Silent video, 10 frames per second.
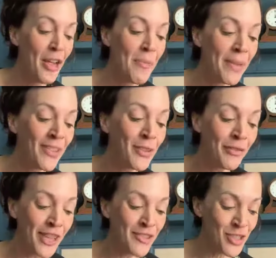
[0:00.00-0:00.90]
Mr.
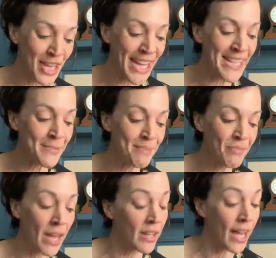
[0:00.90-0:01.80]
Finch in,
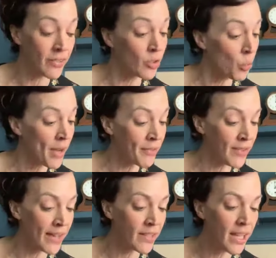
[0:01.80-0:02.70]
as his wife
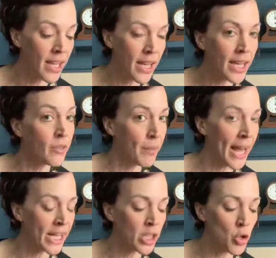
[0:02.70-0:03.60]
said, his
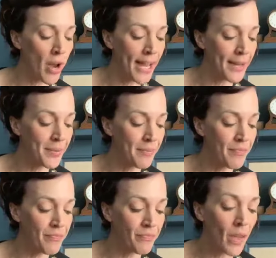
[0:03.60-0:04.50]
black and grey.
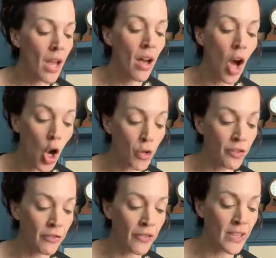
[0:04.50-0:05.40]

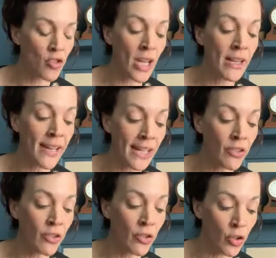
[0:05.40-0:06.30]
Arden Finch in an
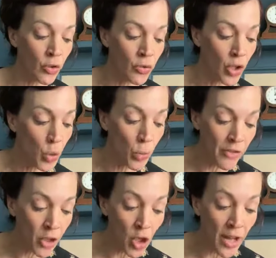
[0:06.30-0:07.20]
Eton suit would
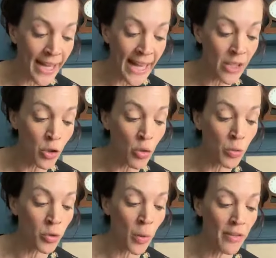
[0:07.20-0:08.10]
have looked like any
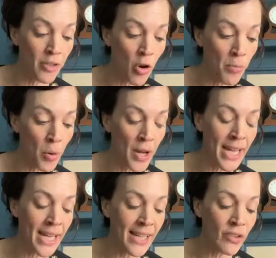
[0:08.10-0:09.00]
normal 12-year-old boy in
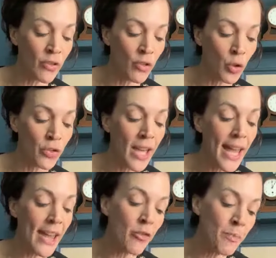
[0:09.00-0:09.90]
an Eton suit
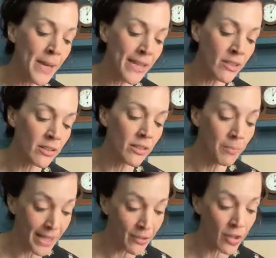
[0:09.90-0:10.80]
if
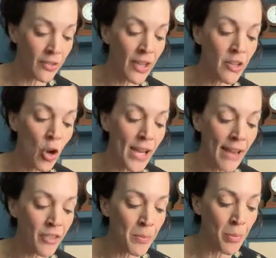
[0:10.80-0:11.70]
measles had not
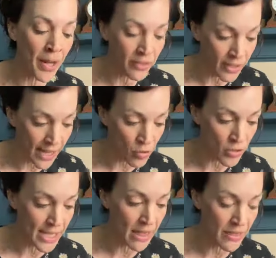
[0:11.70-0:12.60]
left him
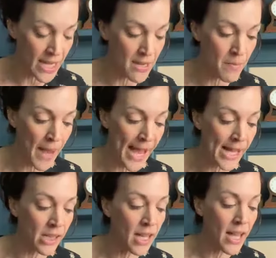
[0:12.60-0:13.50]
preternaturally thin,
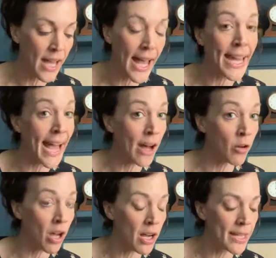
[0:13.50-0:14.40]
pale and
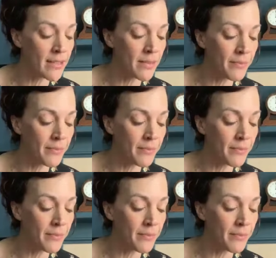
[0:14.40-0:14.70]
owl-eyed.